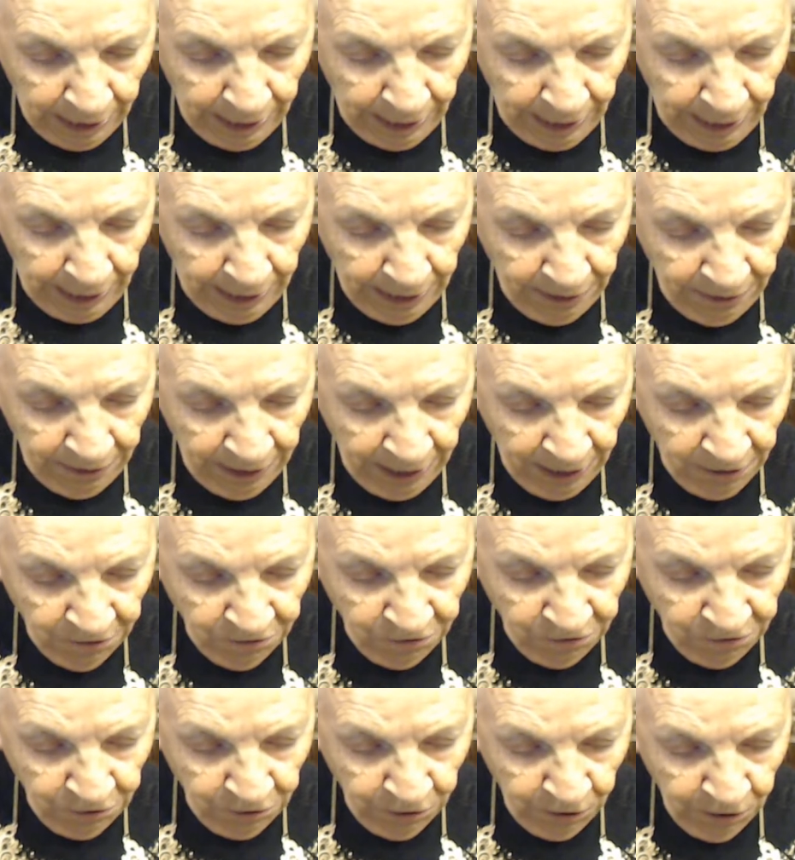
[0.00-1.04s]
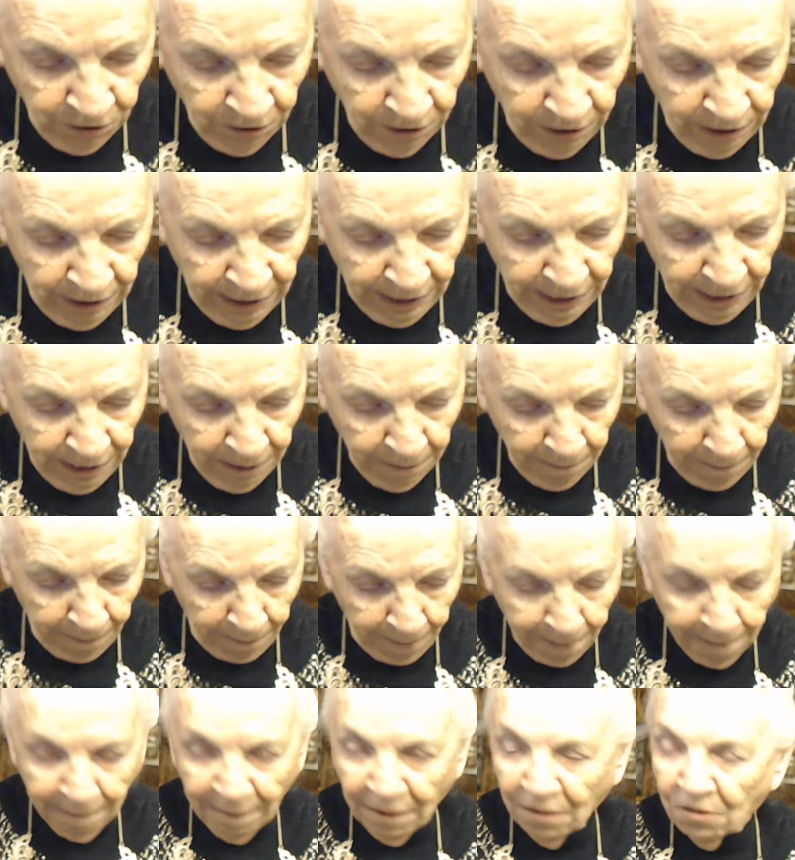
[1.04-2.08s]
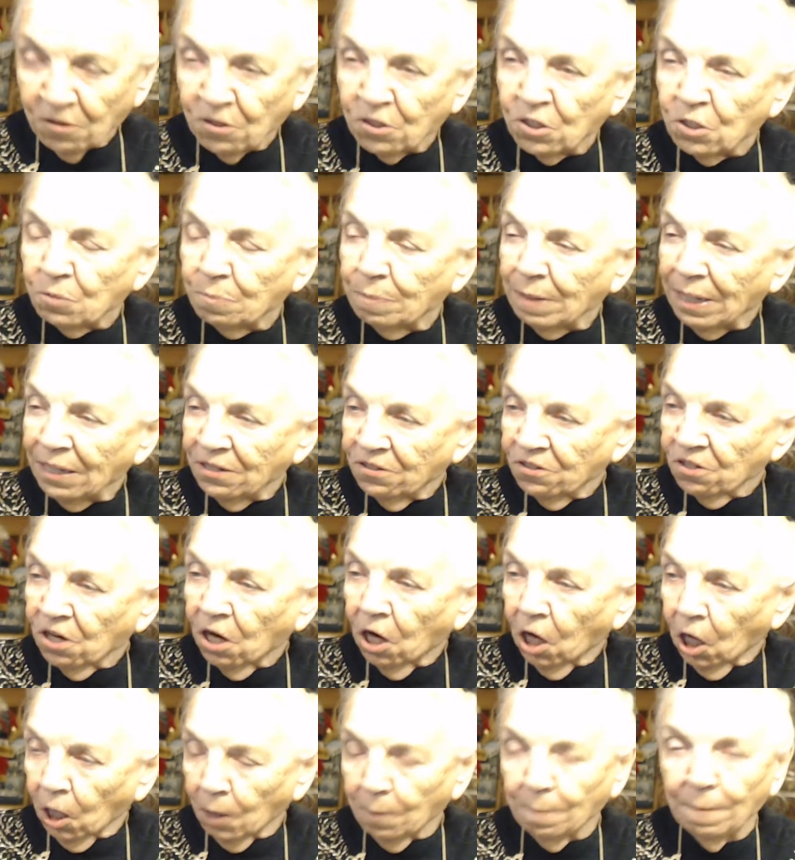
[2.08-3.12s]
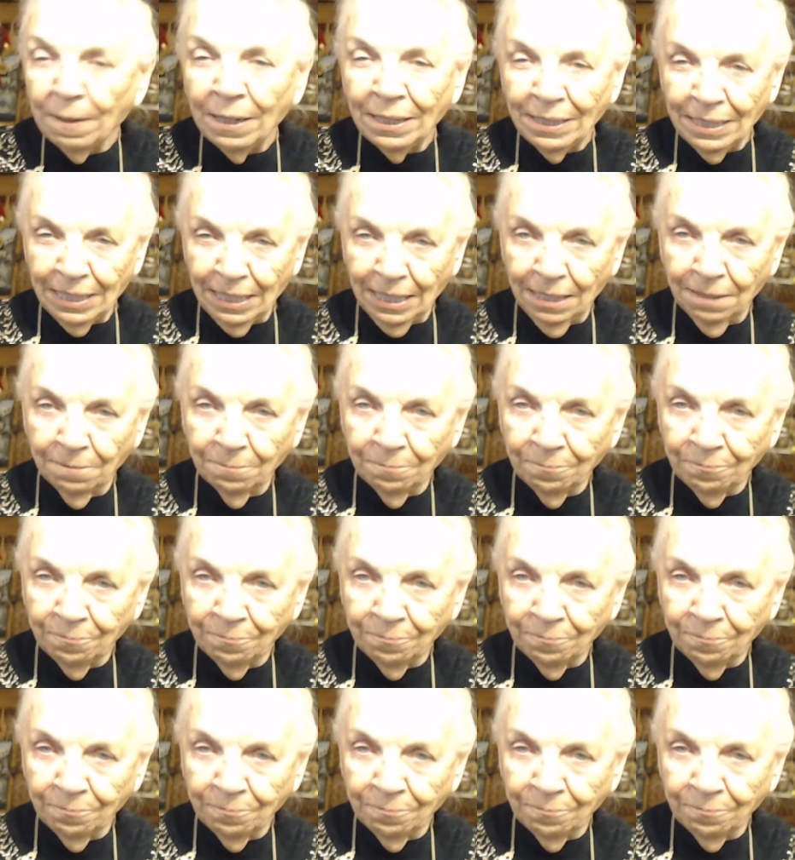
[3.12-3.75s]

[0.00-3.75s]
and has certainly spent our money.